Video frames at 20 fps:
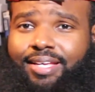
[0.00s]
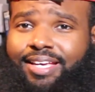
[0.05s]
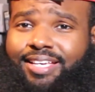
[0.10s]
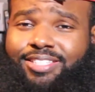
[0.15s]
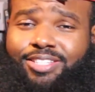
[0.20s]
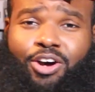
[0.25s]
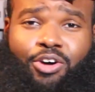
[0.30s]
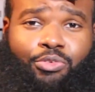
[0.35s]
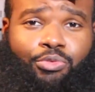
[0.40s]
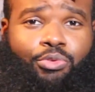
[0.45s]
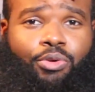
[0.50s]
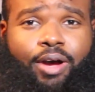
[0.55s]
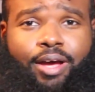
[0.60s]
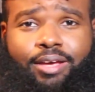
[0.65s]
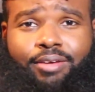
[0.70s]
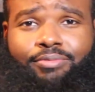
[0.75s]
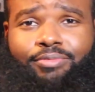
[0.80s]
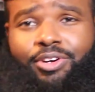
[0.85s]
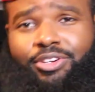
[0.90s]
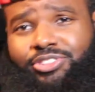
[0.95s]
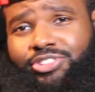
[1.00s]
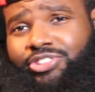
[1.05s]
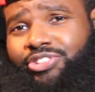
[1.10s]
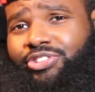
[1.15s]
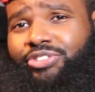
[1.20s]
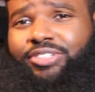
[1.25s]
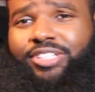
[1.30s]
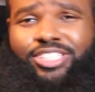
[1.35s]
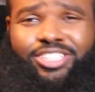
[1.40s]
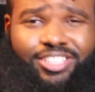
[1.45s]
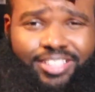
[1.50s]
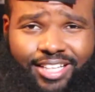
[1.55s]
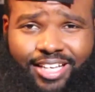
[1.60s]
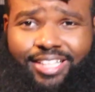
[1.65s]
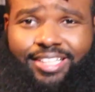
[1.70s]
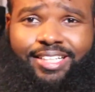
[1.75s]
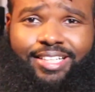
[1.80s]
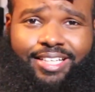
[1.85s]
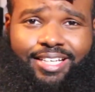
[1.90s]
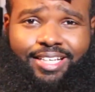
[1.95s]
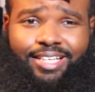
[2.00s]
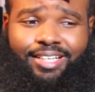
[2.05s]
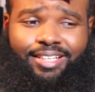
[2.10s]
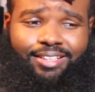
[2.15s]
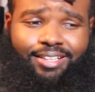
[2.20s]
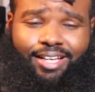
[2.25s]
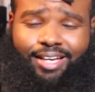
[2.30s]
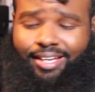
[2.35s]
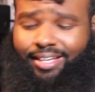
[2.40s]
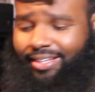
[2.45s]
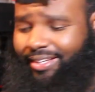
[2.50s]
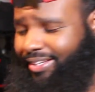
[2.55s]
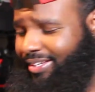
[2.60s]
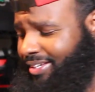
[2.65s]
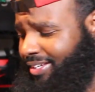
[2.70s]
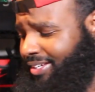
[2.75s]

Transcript: It's off-white. Virgil, you did your thing again. Like,